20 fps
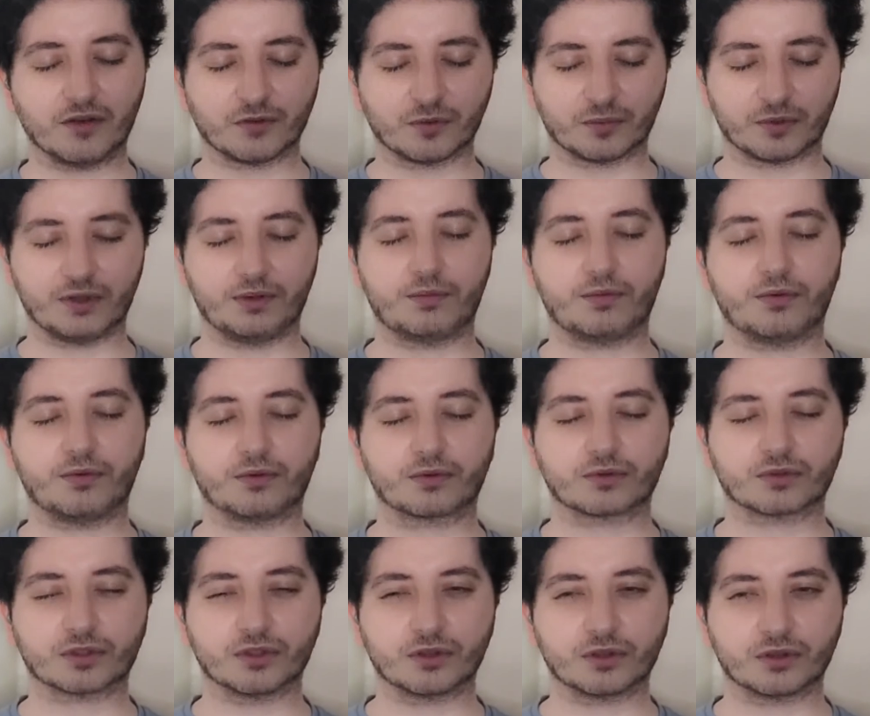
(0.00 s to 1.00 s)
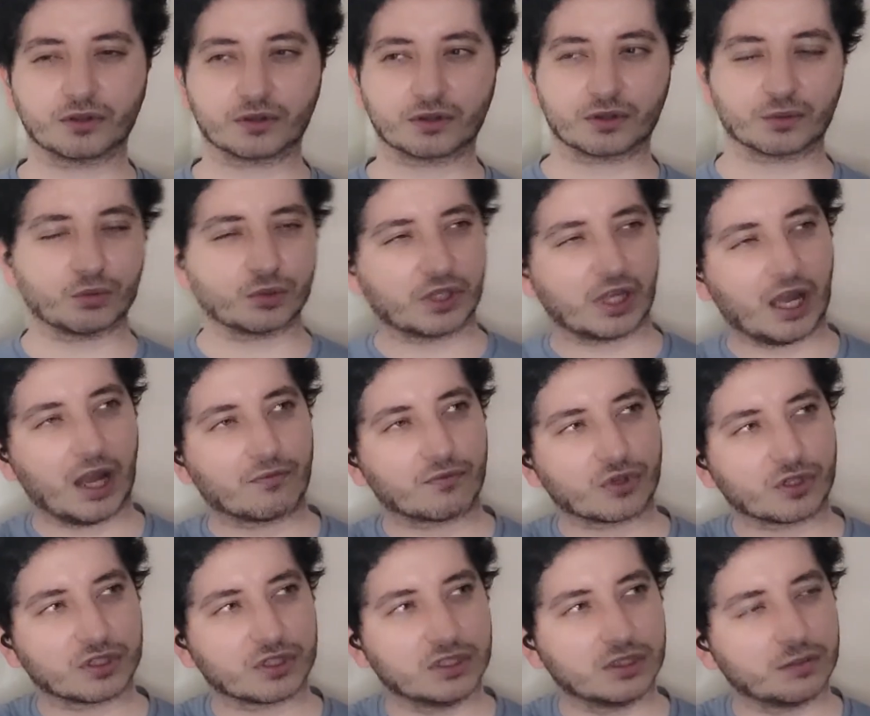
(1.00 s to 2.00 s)
people. So, will they have
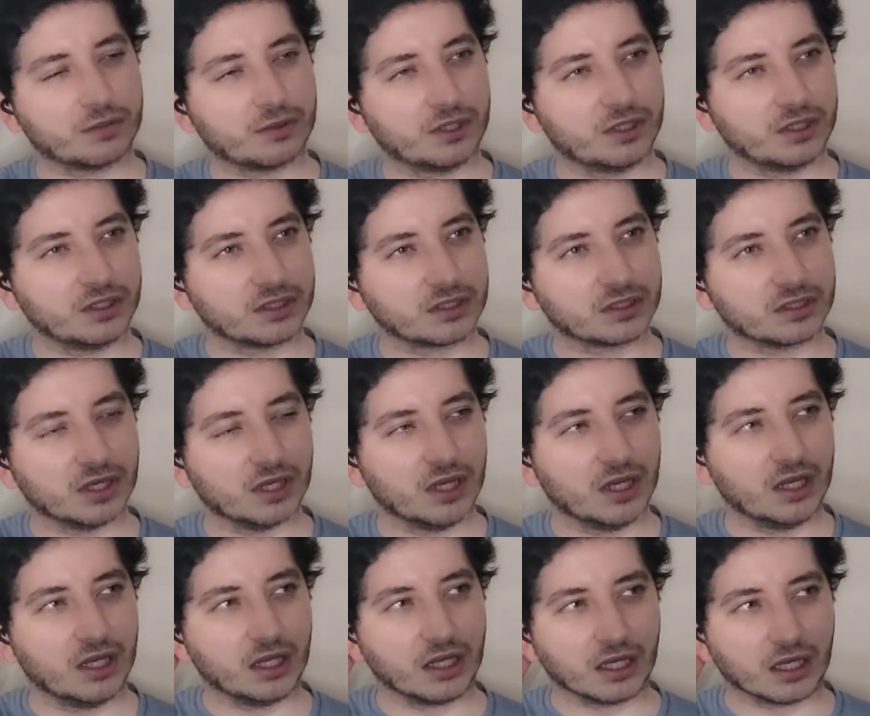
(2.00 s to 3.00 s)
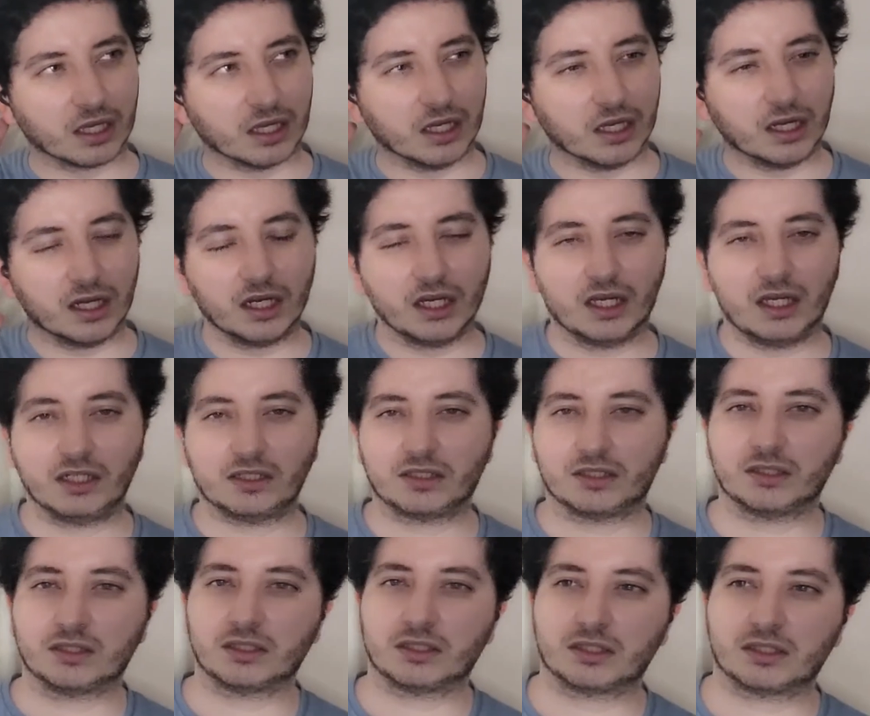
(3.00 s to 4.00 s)
trust in the police? Like,
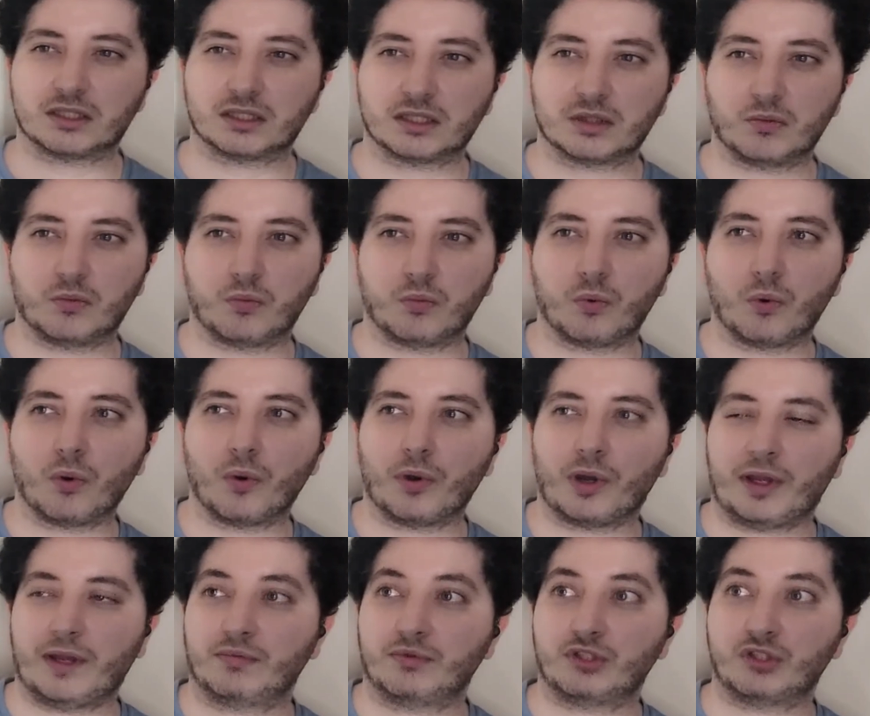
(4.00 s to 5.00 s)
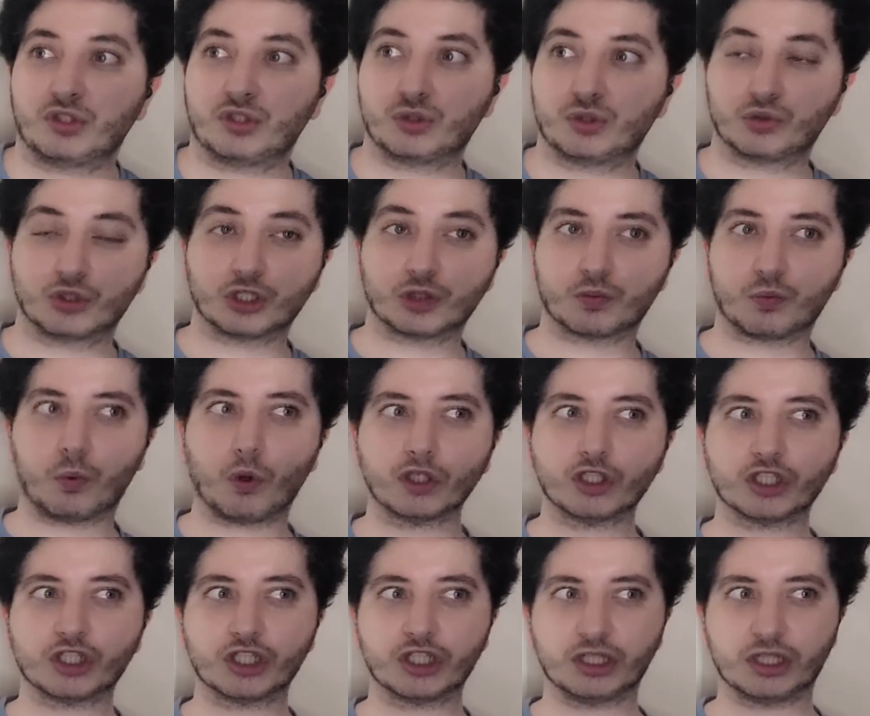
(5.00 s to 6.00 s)
it's just
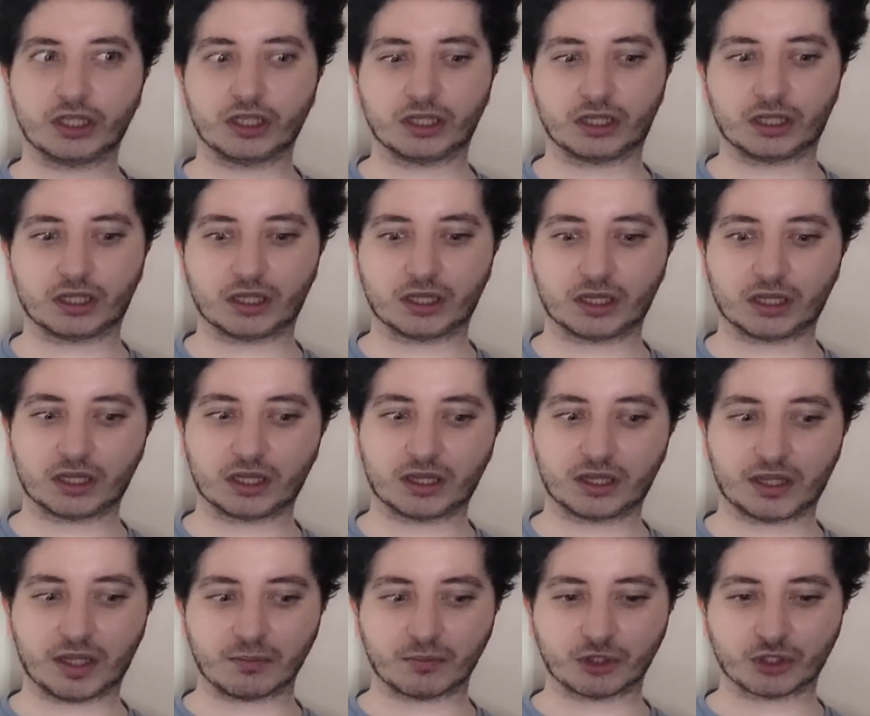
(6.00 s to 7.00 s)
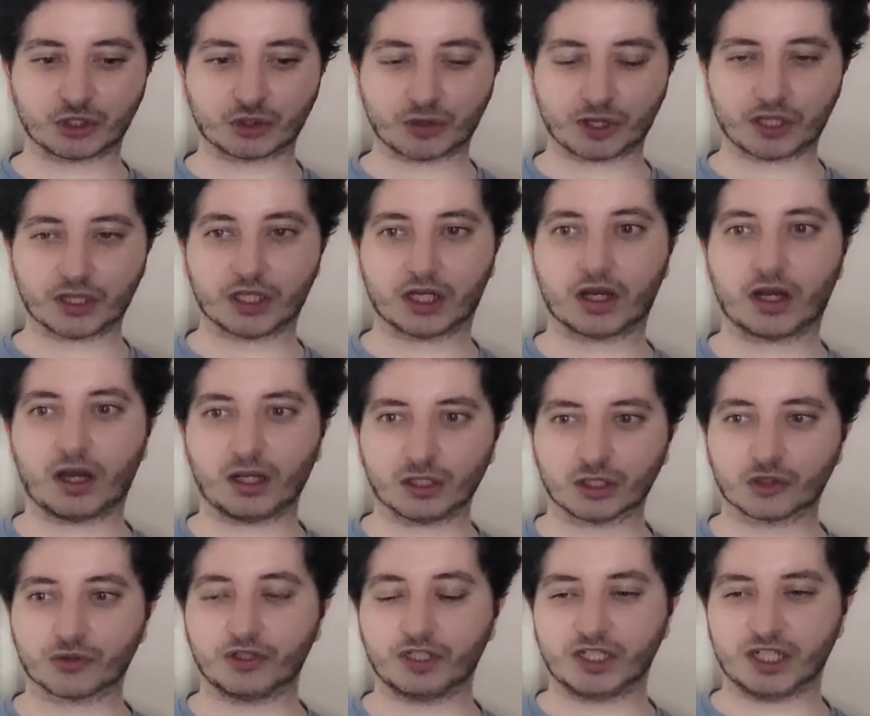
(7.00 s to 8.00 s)
watching them shrink the
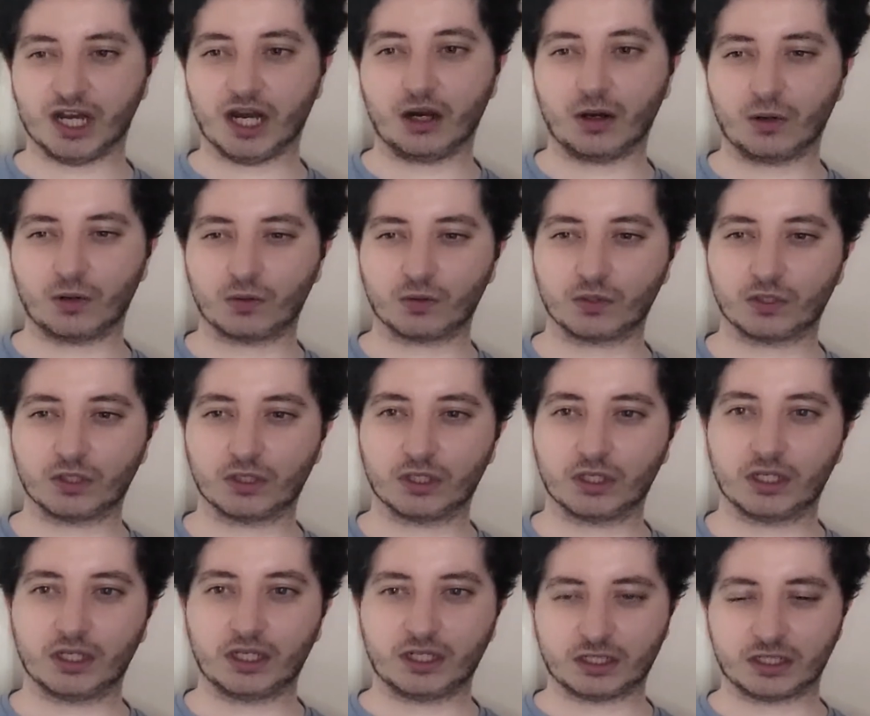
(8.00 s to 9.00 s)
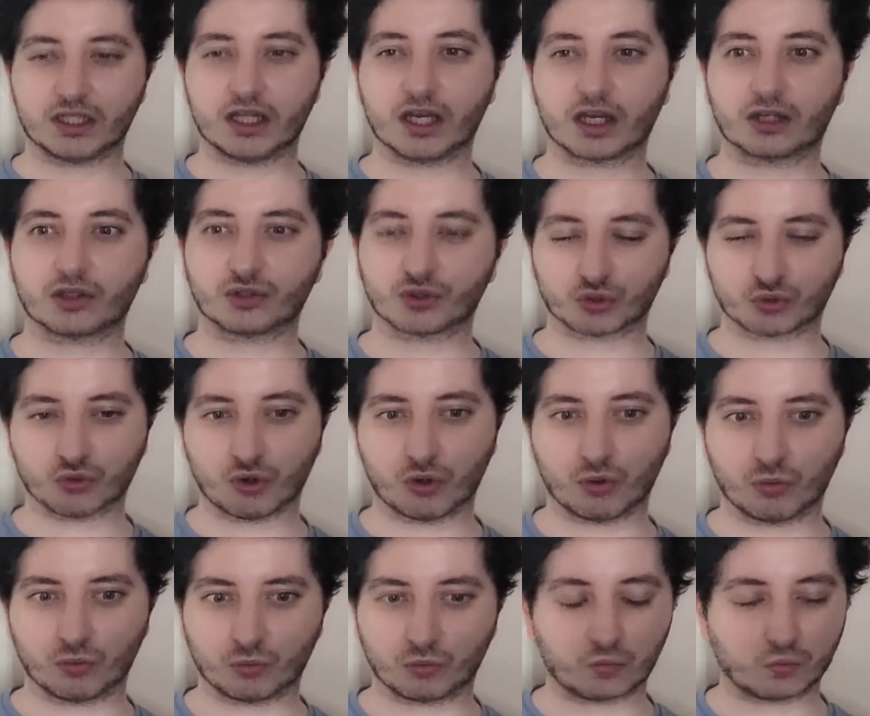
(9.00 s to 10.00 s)
country down into their control
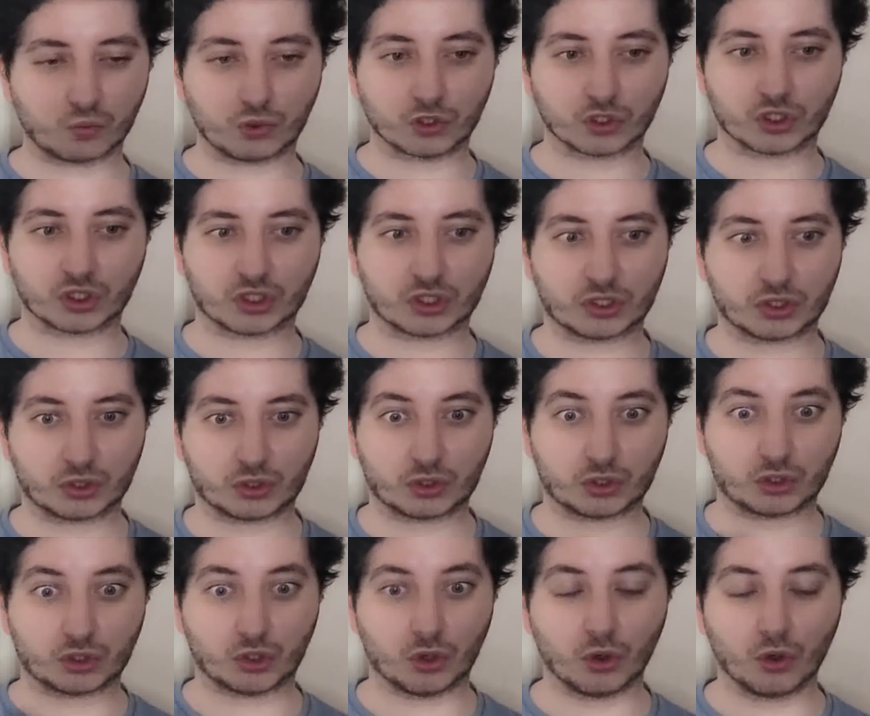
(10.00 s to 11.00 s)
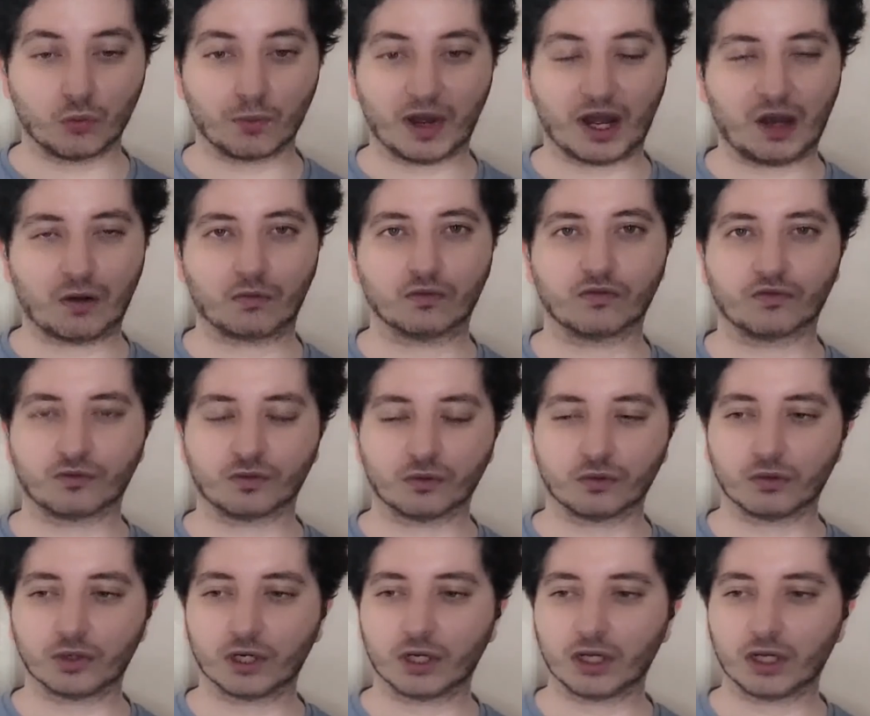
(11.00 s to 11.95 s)
was so powerful.